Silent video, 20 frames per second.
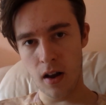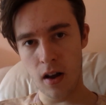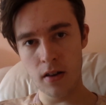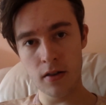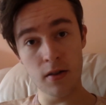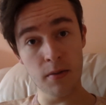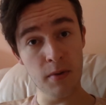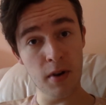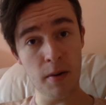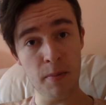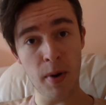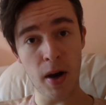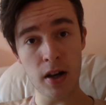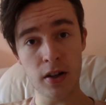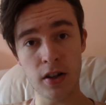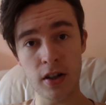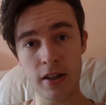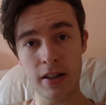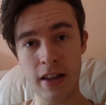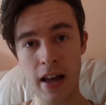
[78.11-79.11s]
So I'm going to
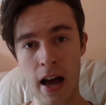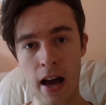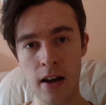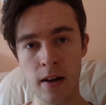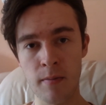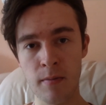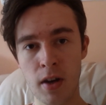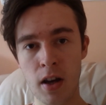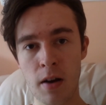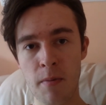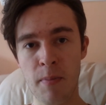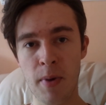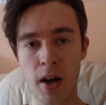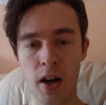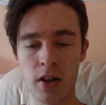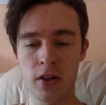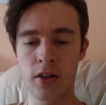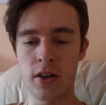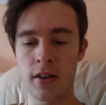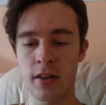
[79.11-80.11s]
purchase that, and I'm going to
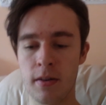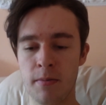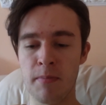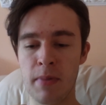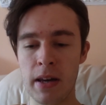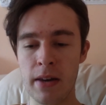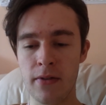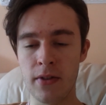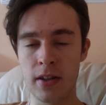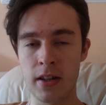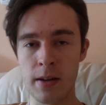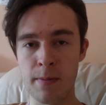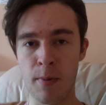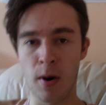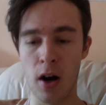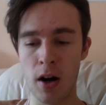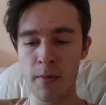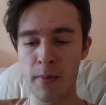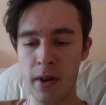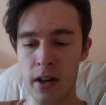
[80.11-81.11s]
purchase some PVC
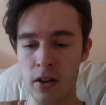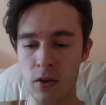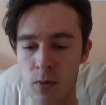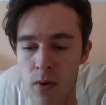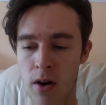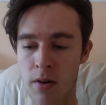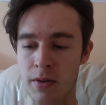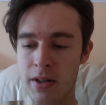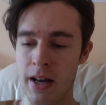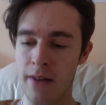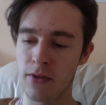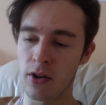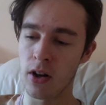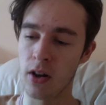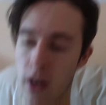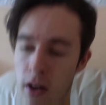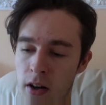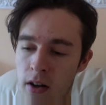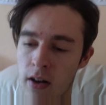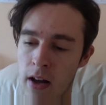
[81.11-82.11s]
piping as well. I was
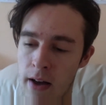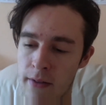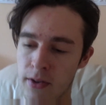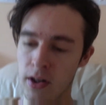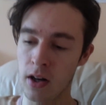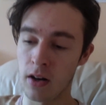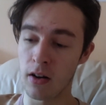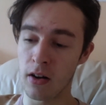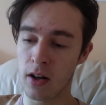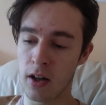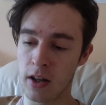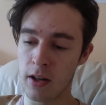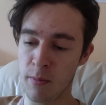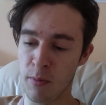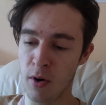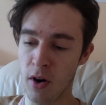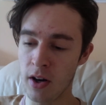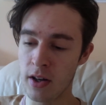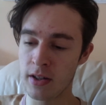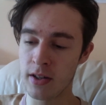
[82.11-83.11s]
having a look at the
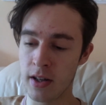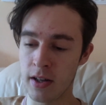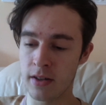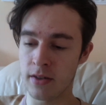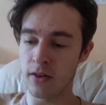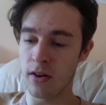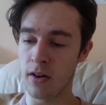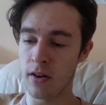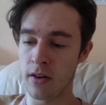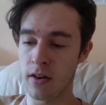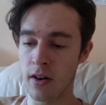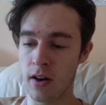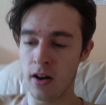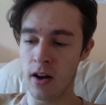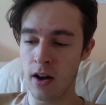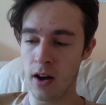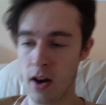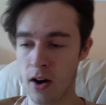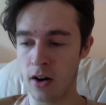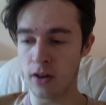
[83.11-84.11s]
prices on
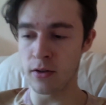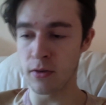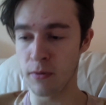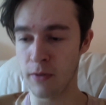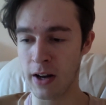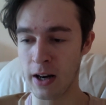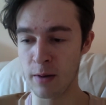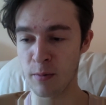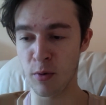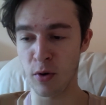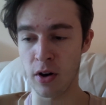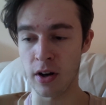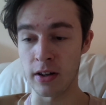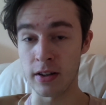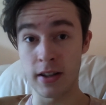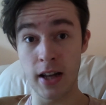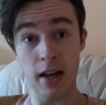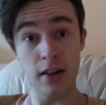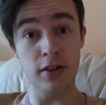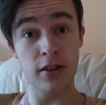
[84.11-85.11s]
Idle Valley Brewing.
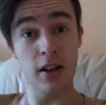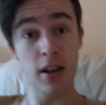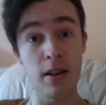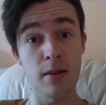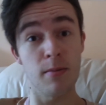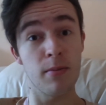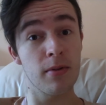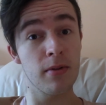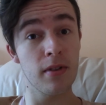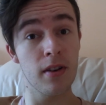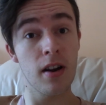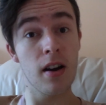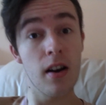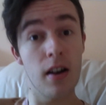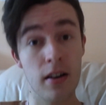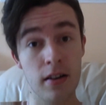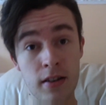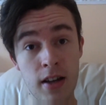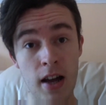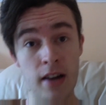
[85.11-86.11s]
Dead cheap.
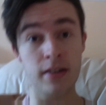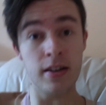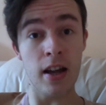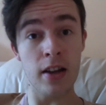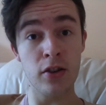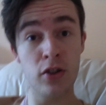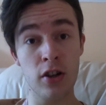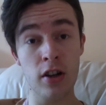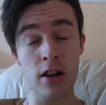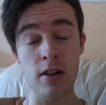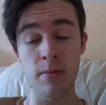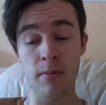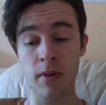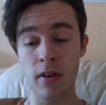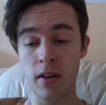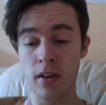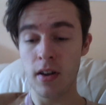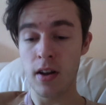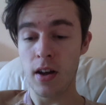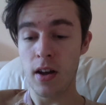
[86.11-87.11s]
Dead cheap.
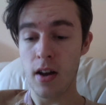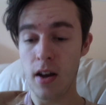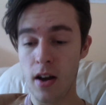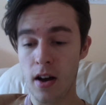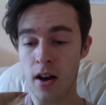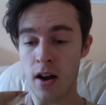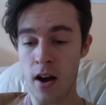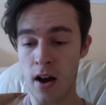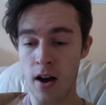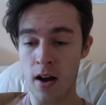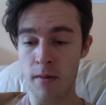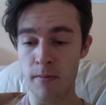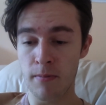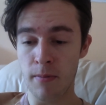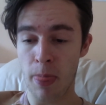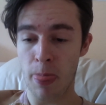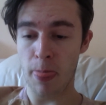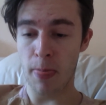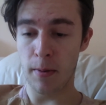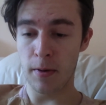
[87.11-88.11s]

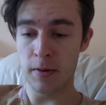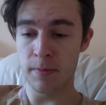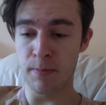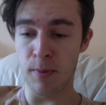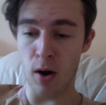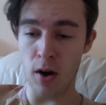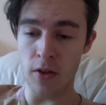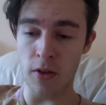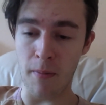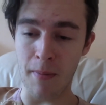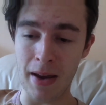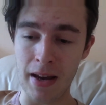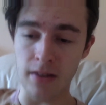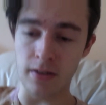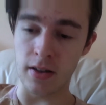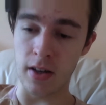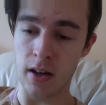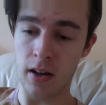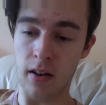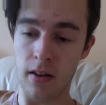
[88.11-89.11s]
It's by the
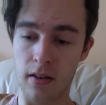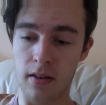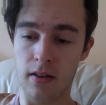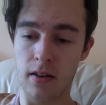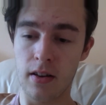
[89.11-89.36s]
meter.